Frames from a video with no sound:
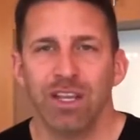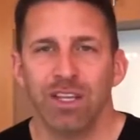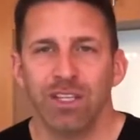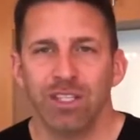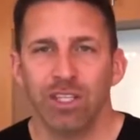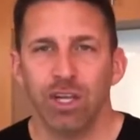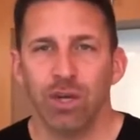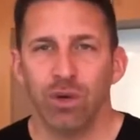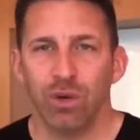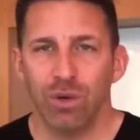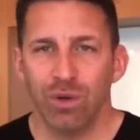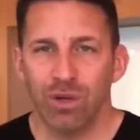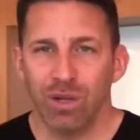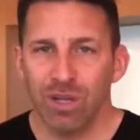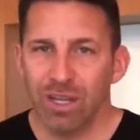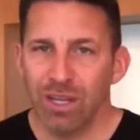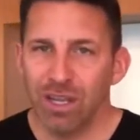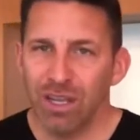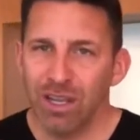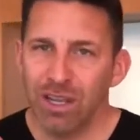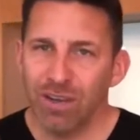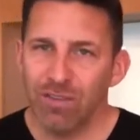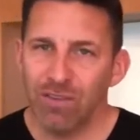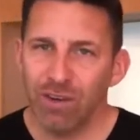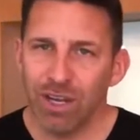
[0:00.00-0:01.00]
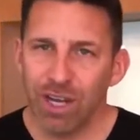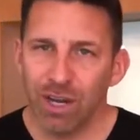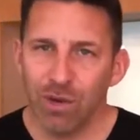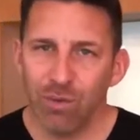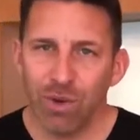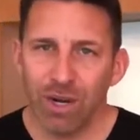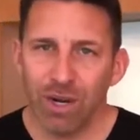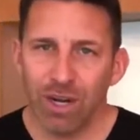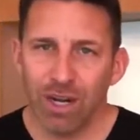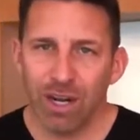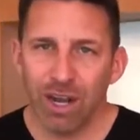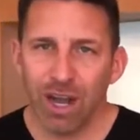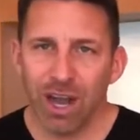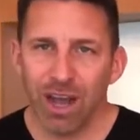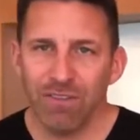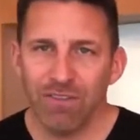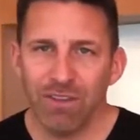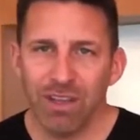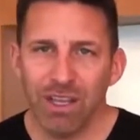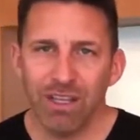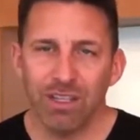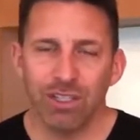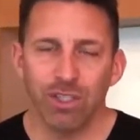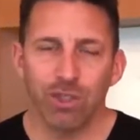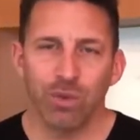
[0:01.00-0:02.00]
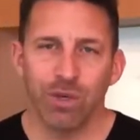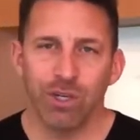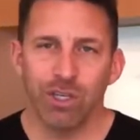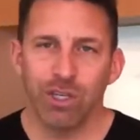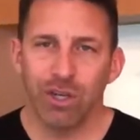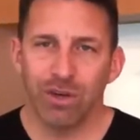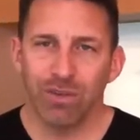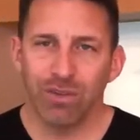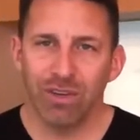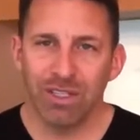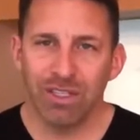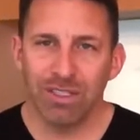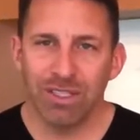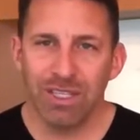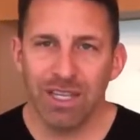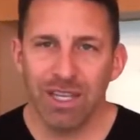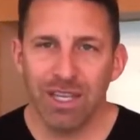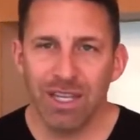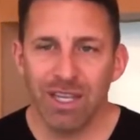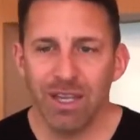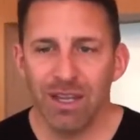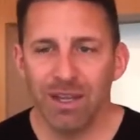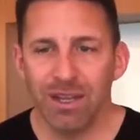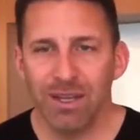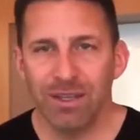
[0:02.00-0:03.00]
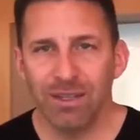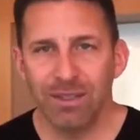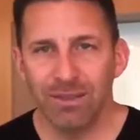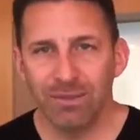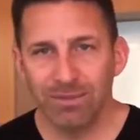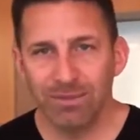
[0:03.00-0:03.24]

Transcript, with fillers: So if you're getting rid of coffee, switching over to tea,